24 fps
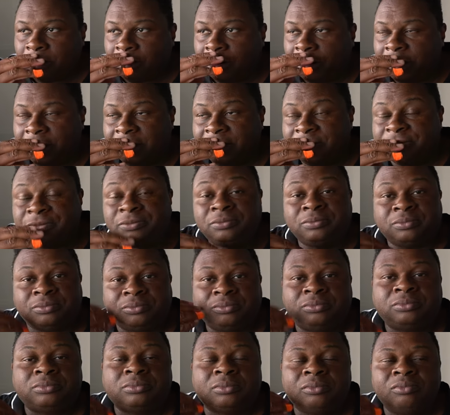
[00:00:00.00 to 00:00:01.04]
I
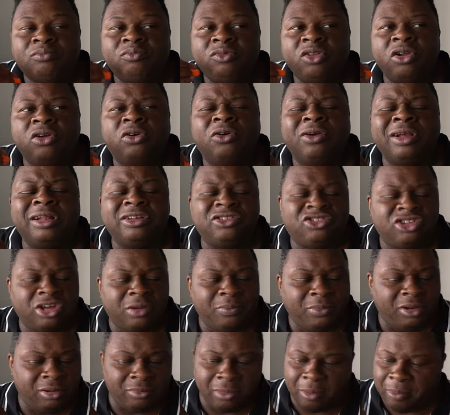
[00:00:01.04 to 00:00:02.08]
hear. The green stuck
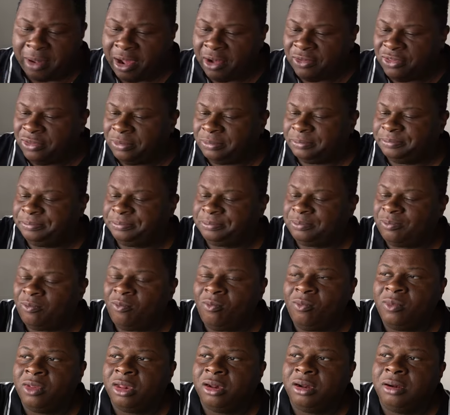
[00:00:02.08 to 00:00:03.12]
up in my mouth.
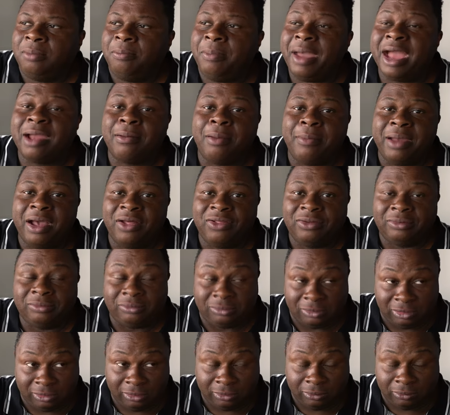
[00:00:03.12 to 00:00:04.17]
Back of my
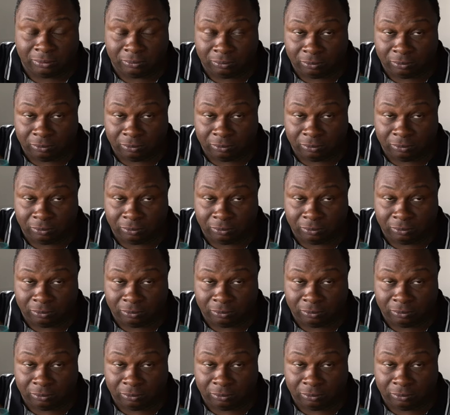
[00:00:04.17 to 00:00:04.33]
mouth. Ooh.